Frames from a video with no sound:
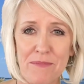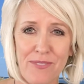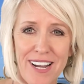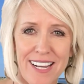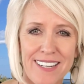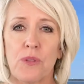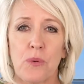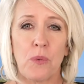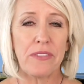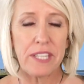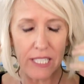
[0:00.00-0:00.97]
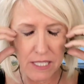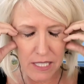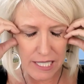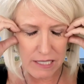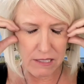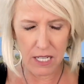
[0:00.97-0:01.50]
Right? The one thing that
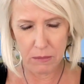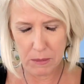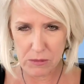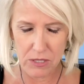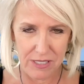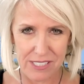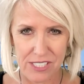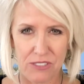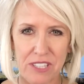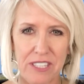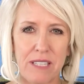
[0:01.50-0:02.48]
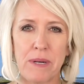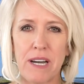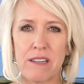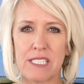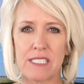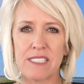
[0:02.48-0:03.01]
like a lot of people don't necessarily think
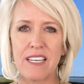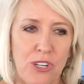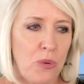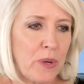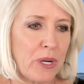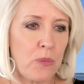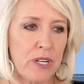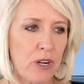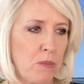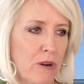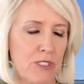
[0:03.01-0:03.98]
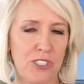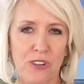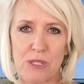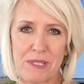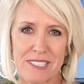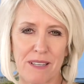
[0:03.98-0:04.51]
about is we don't want our brochure to
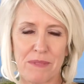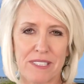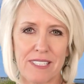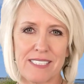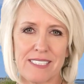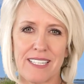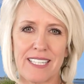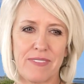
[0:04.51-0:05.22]
be something that's like